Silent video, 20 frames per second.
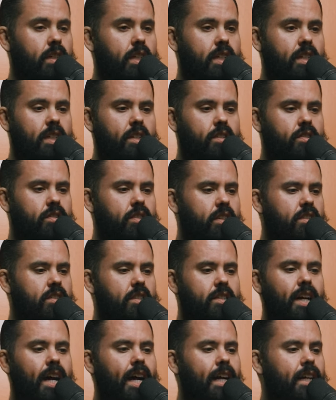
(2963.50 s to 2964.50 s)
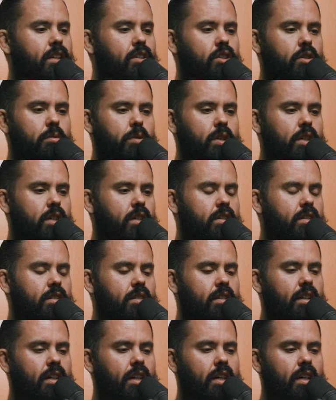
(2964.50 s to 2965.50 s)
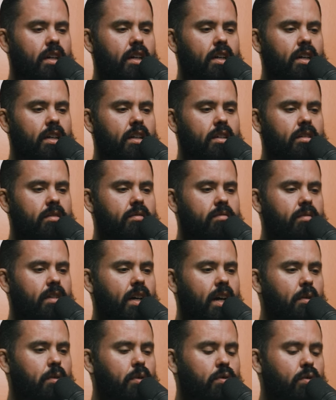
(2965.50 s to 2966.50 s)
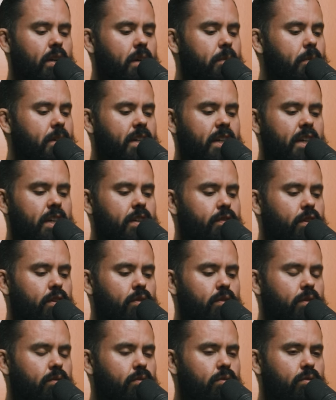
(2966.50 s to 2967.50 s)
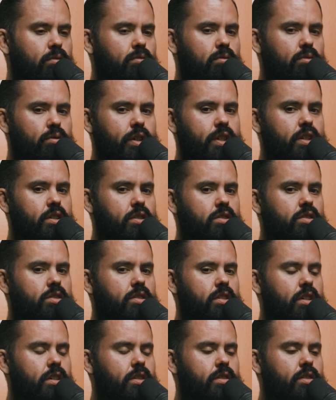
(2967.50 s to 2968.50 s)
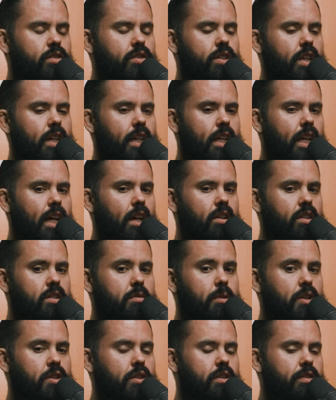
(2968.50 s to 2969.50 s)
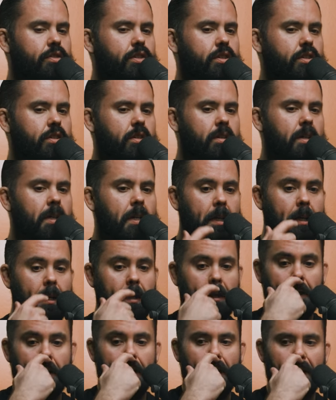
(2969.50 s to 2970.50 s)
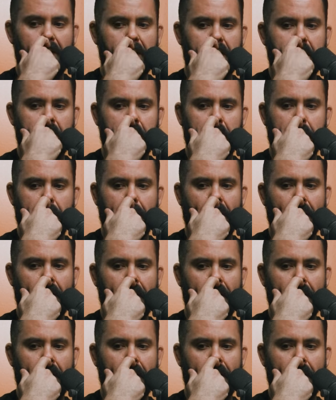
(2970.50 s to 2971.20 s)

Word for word: it, it's it's a tiny little book. Uh, I would recommend any of our re readers to to check it out, especially if you're in the church.